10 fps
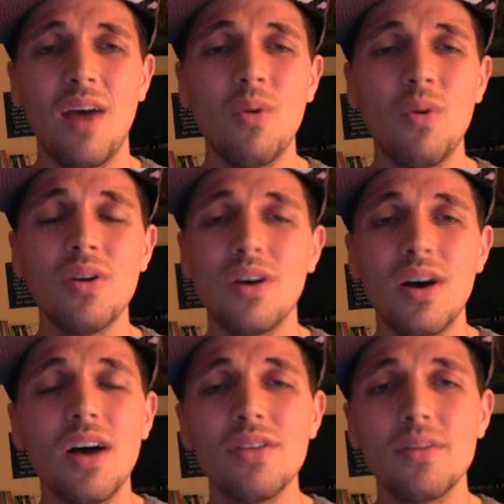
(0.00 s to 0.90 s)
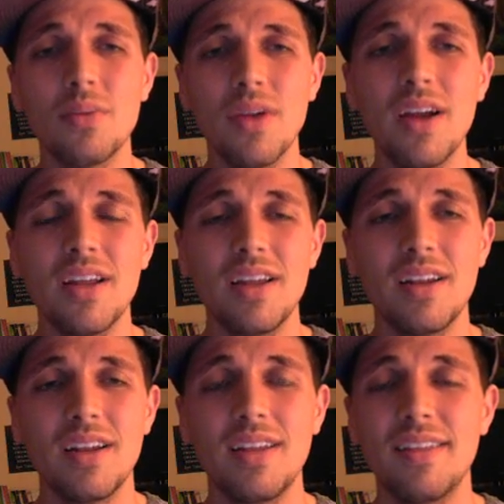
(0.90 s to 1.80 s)
I want a healthy planet,
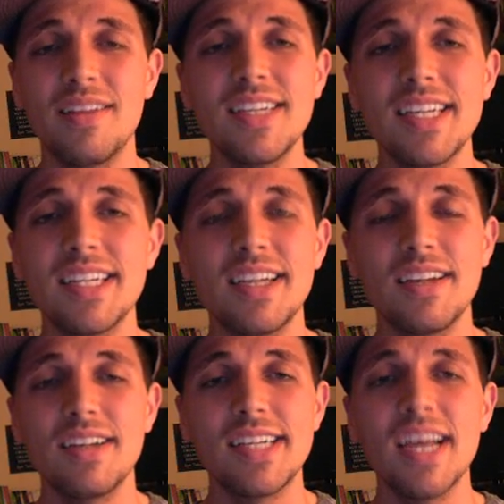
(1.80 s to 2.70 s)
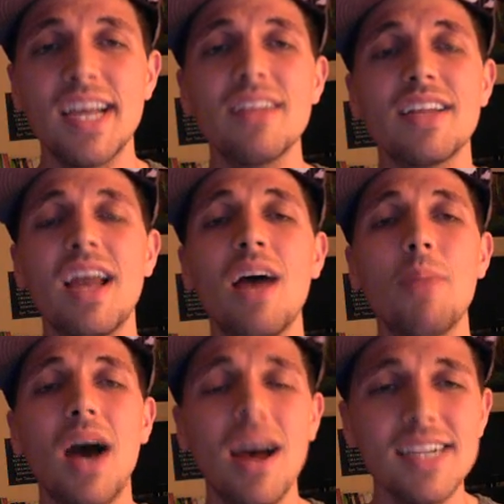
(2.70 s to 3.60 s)
and this is sadly not
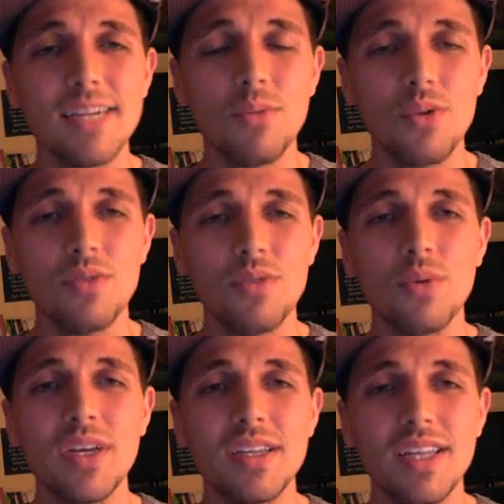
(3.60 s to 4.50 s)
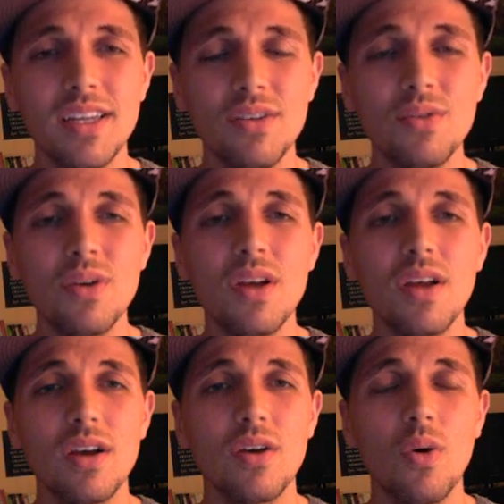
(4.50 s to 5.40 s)
possible if we continue
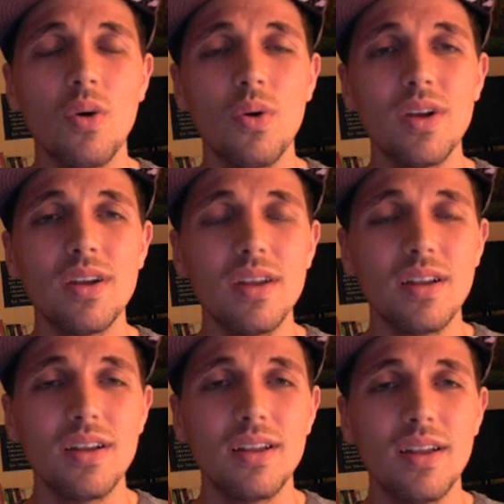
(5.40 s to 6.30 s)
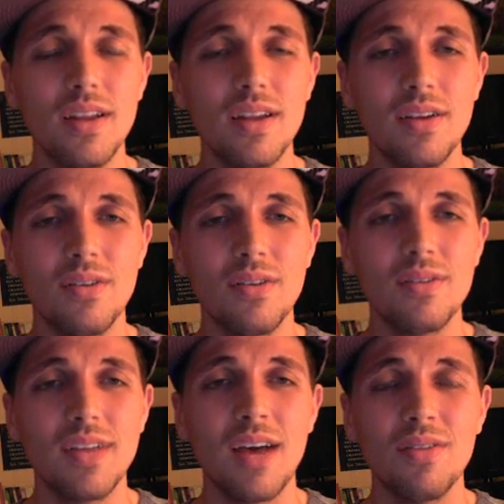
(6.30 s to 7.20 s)
going, you know,
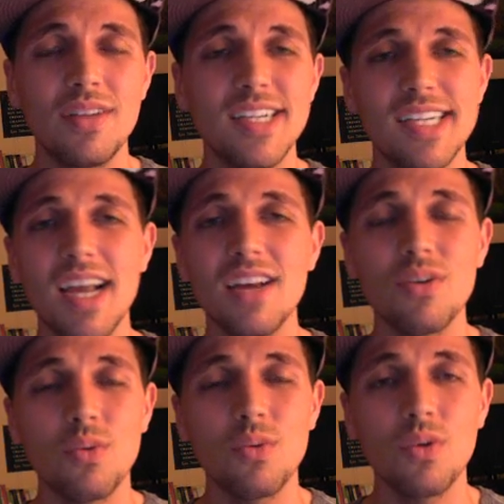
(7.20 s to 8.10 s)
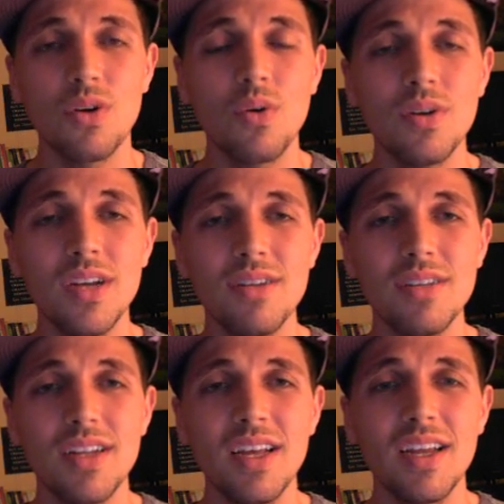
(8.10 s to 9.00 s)
down this cycle we're going down
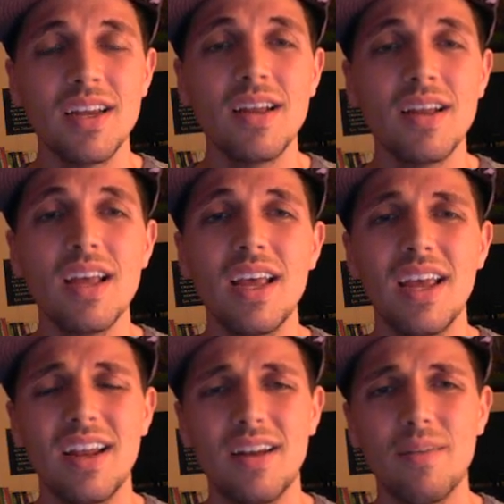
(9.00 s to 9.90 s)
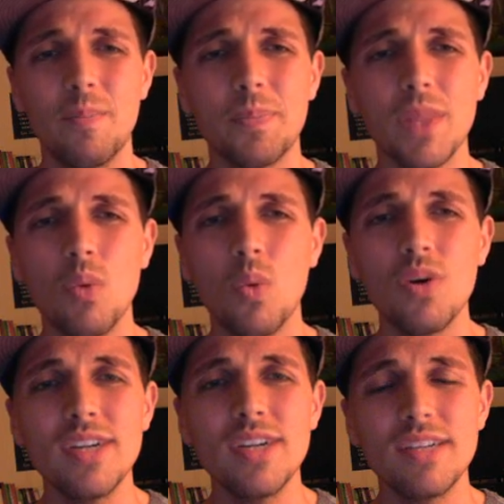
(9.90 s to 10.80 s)
today. And
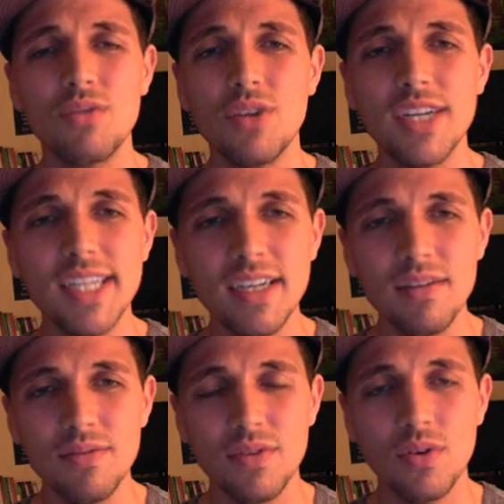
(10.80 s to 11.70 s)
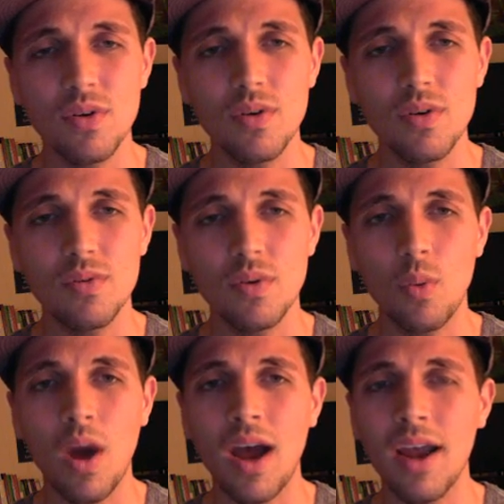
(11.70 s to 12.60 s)
what is the reason for
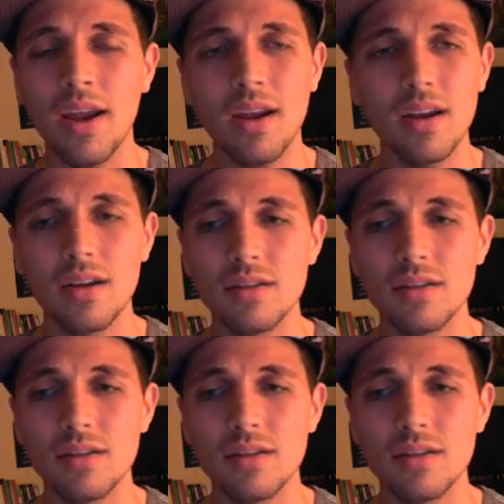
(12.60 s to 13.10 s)
why,